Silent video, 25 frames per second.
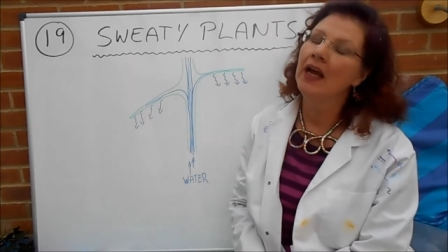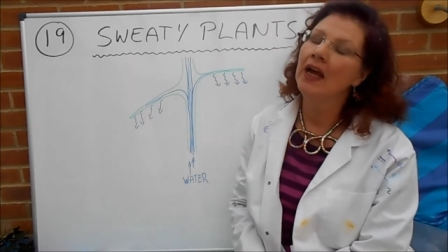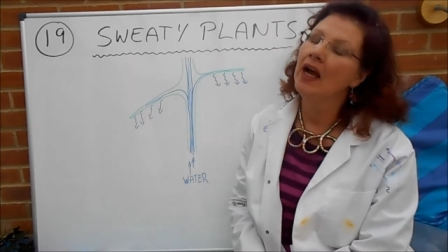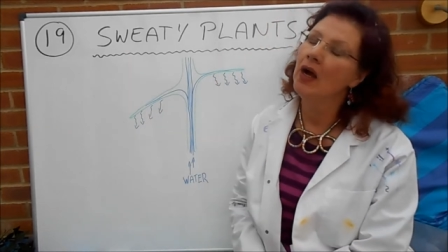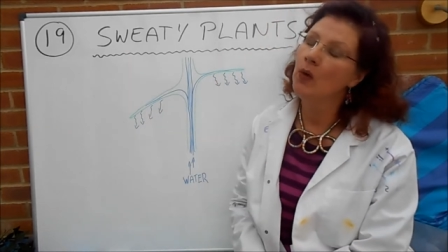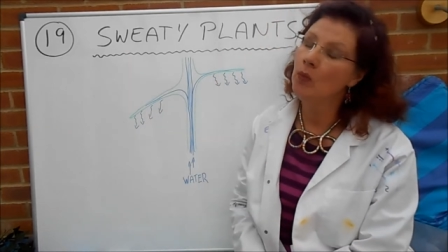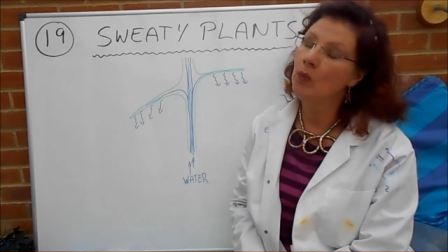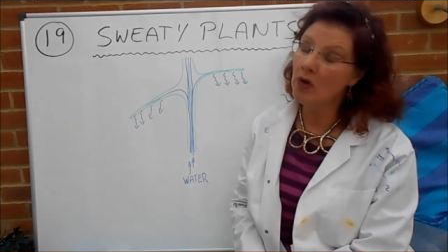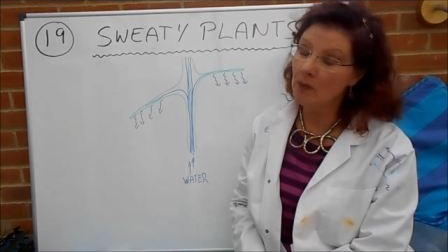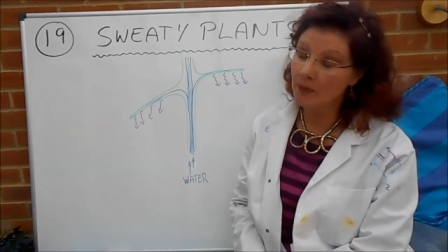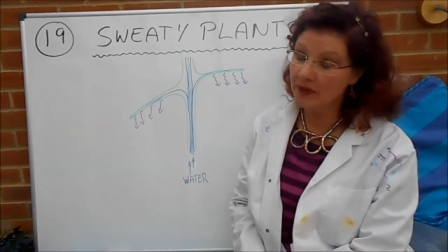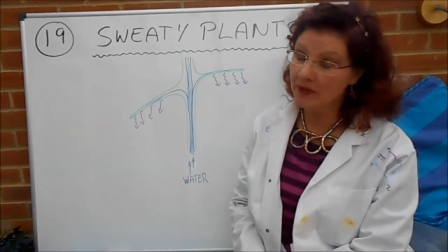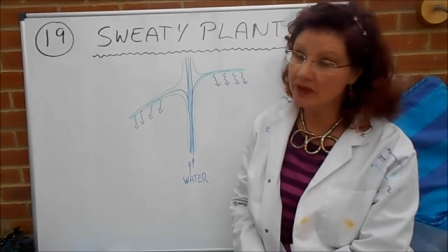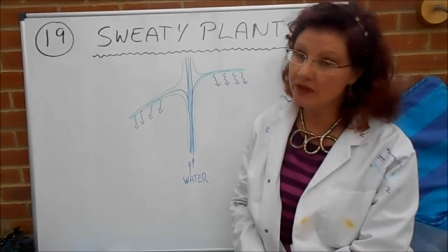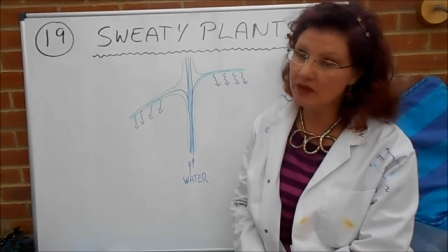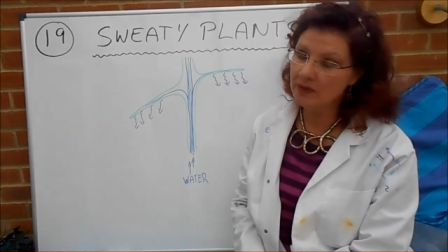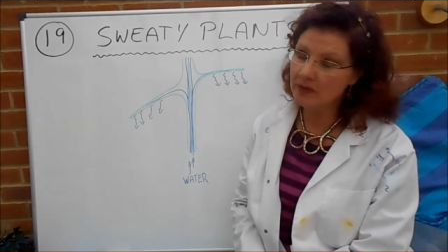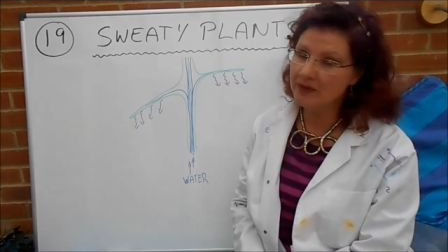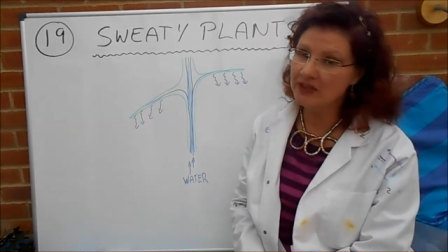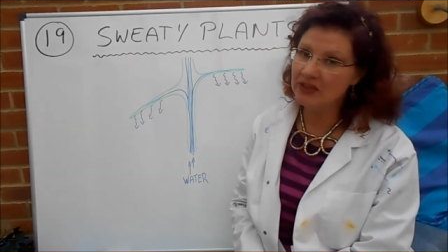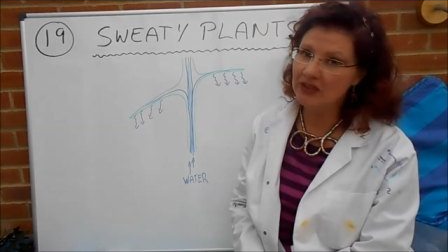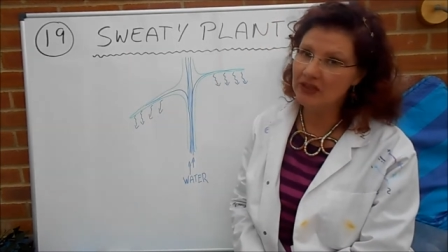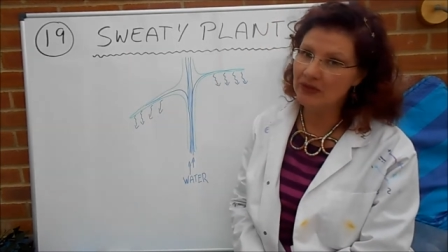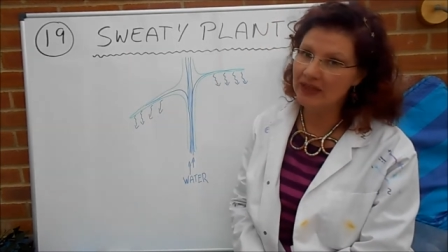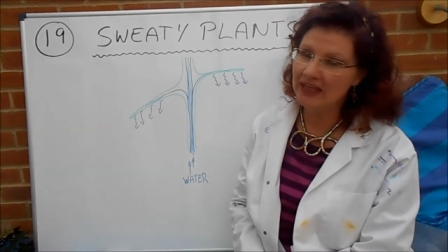And what we're going to
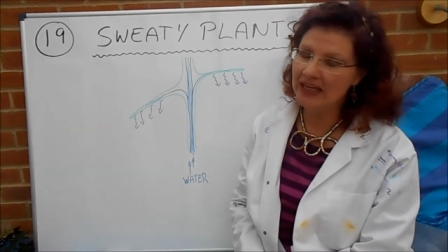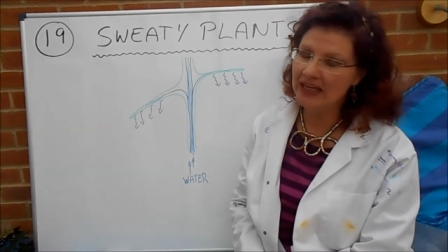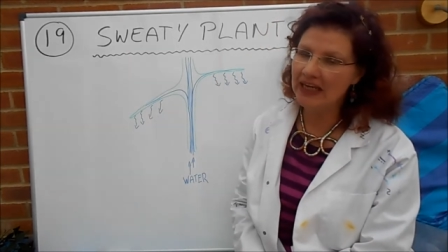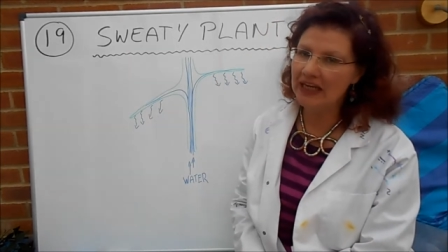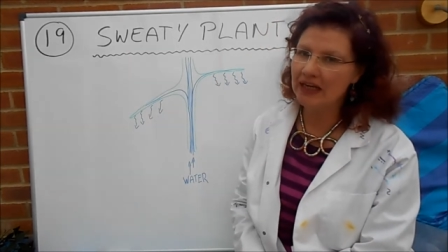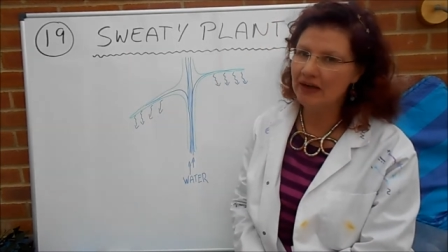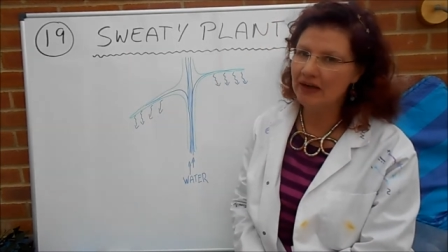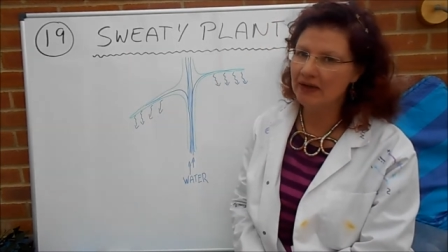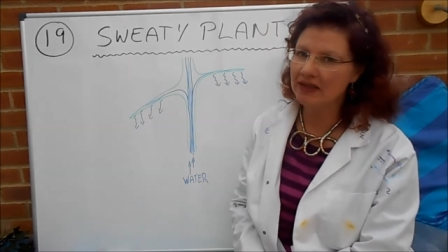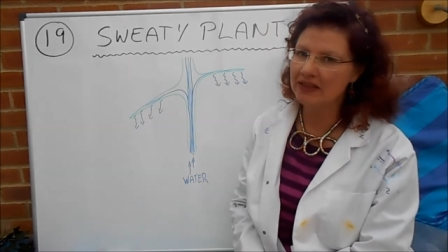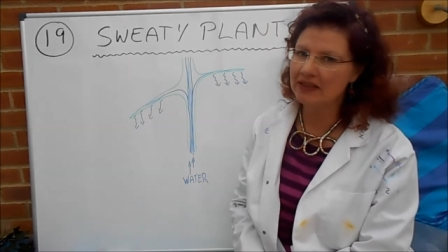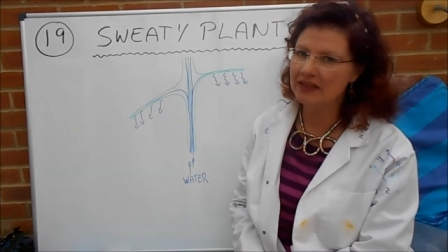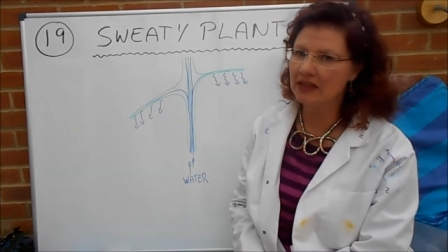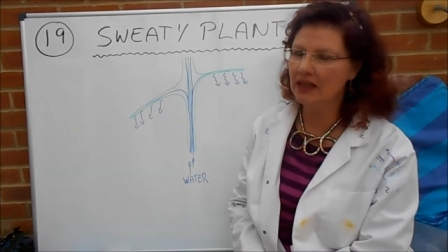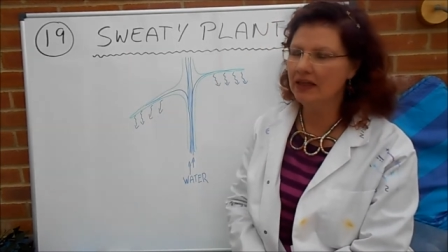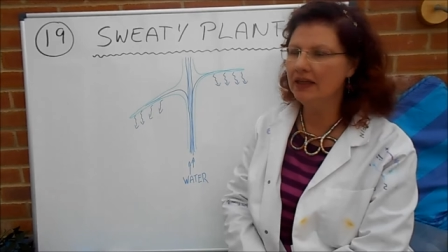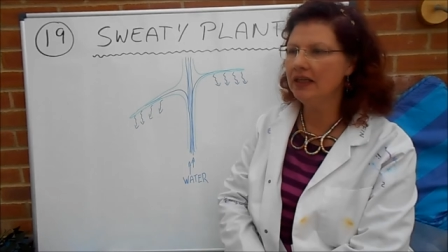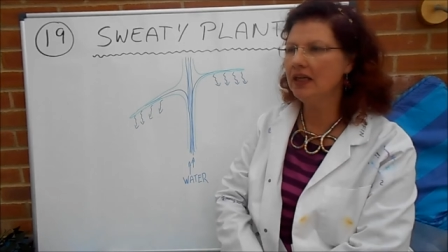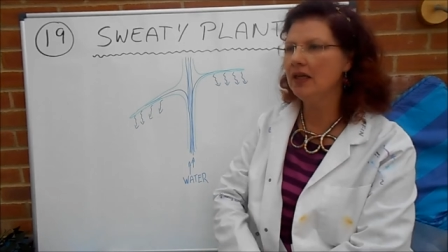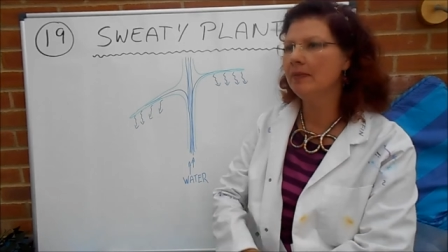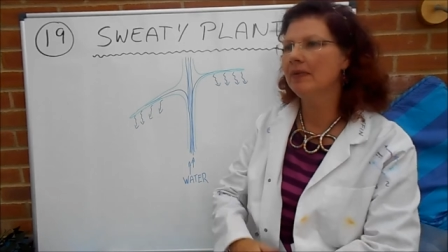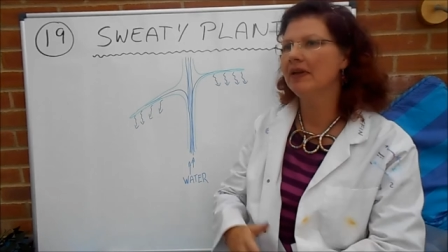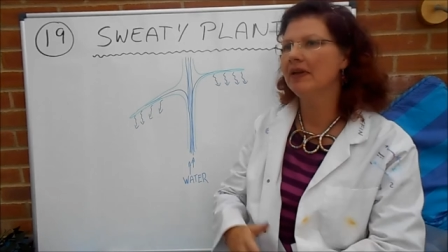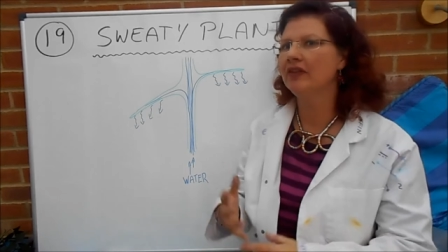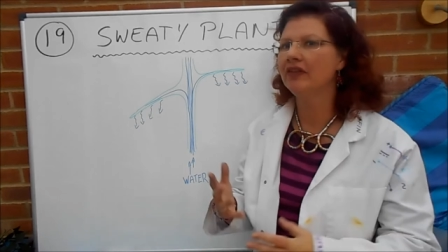be doing here is
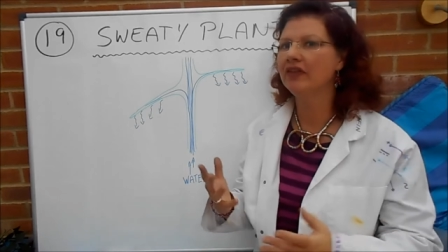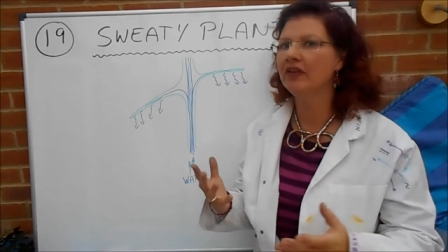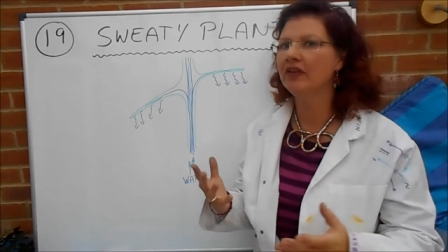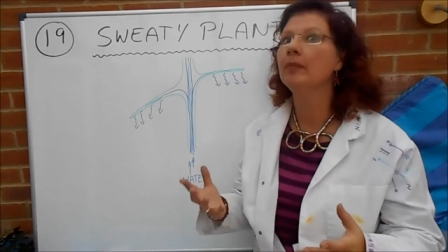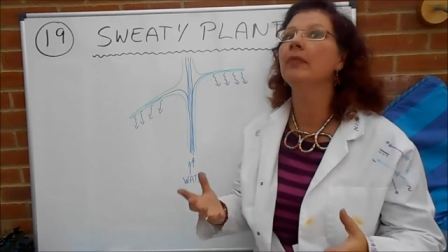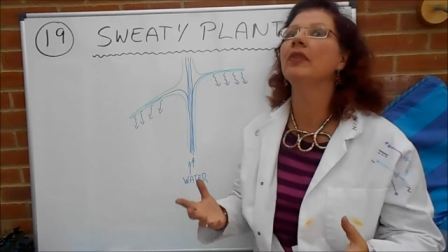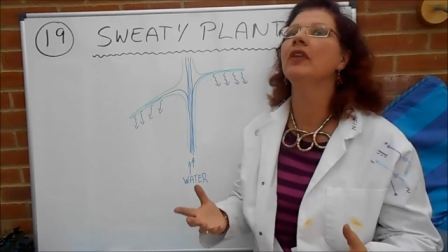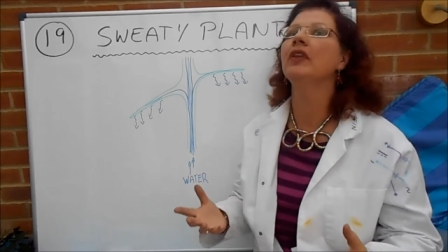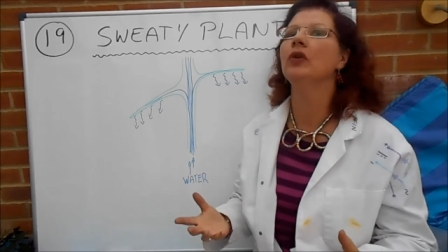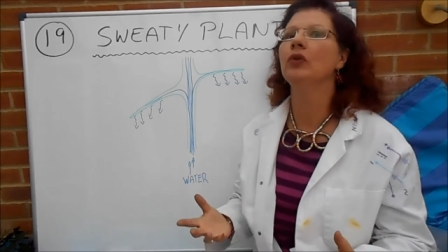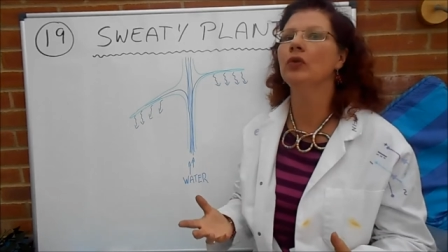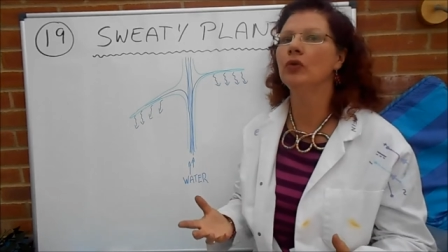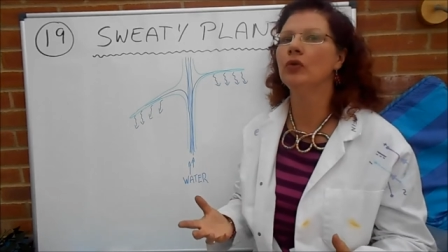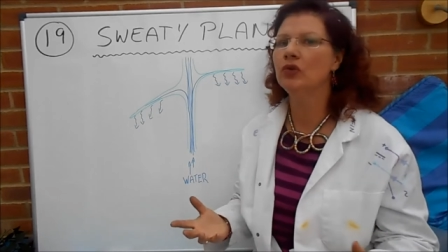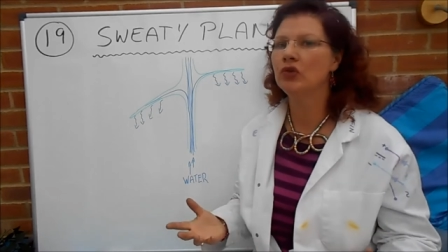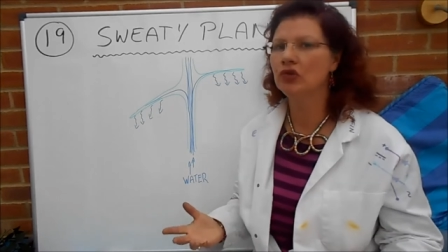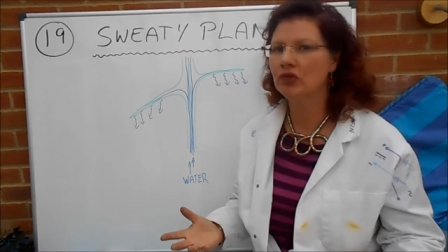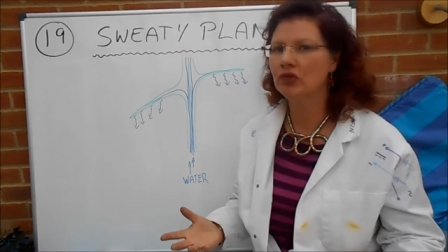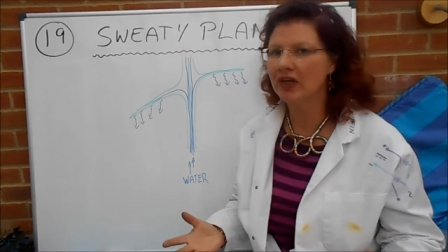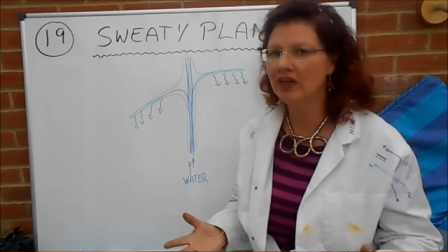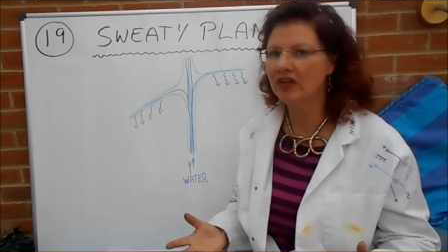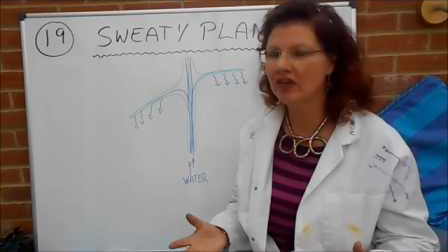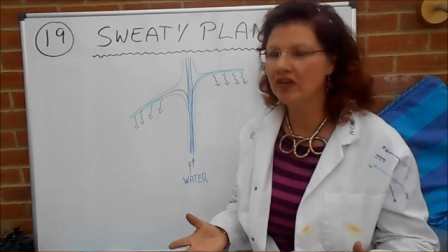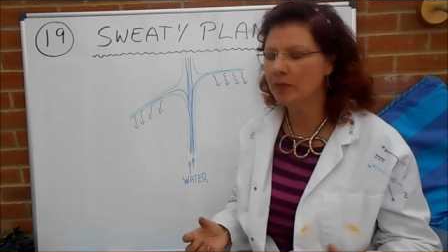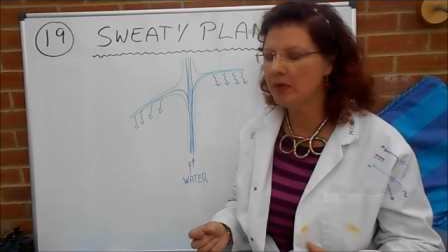learning about something called
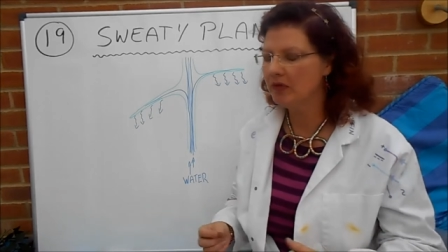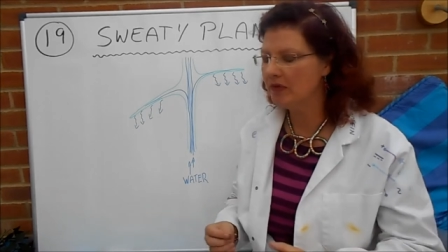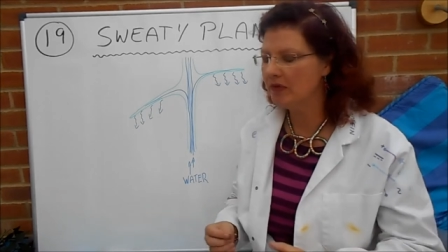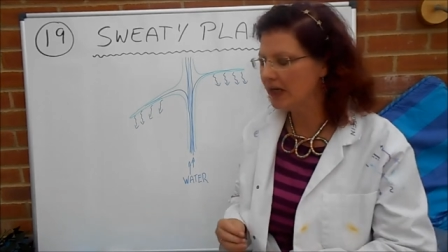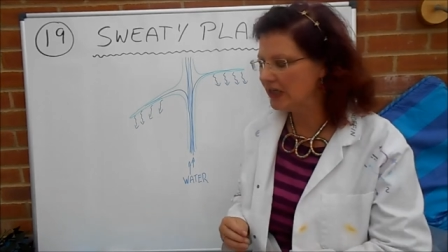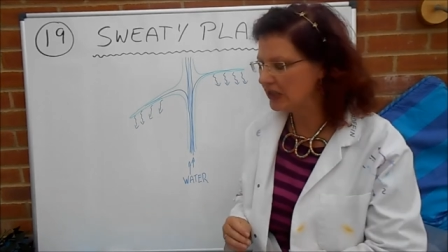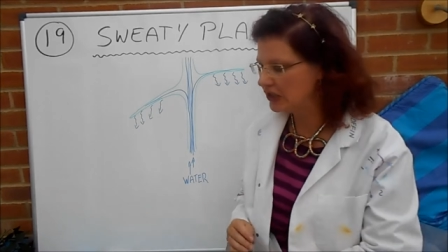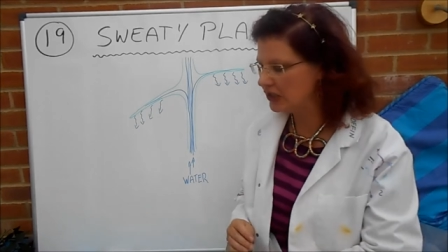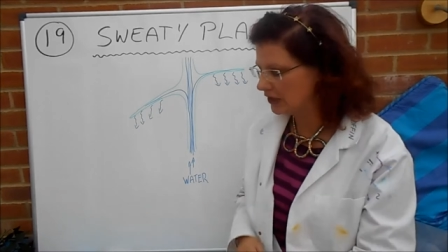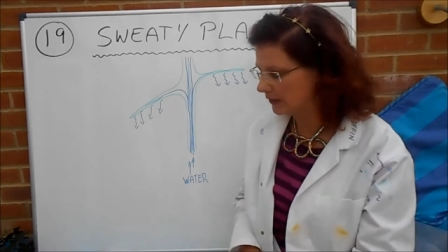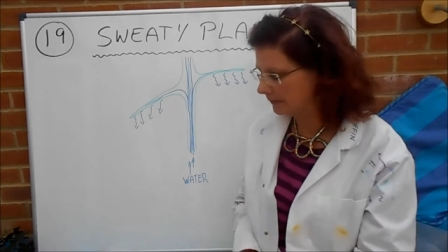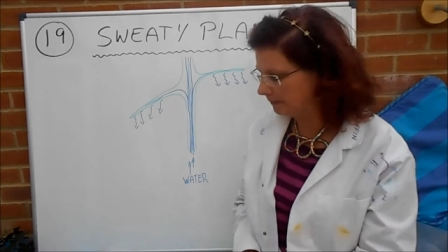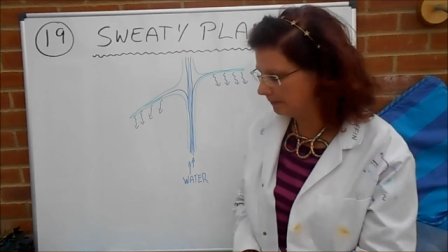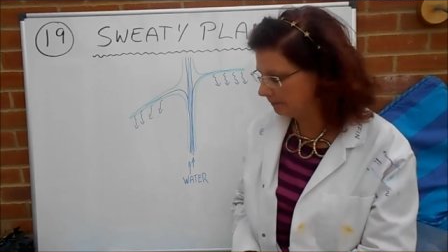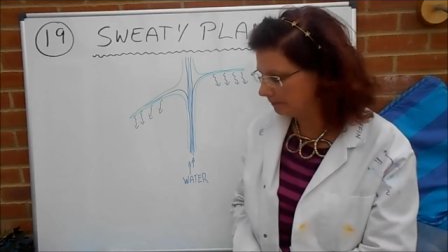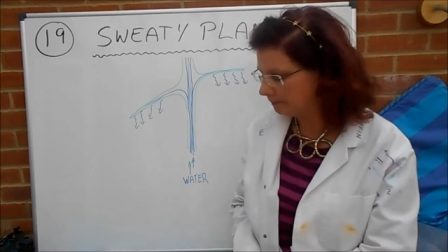transpiration.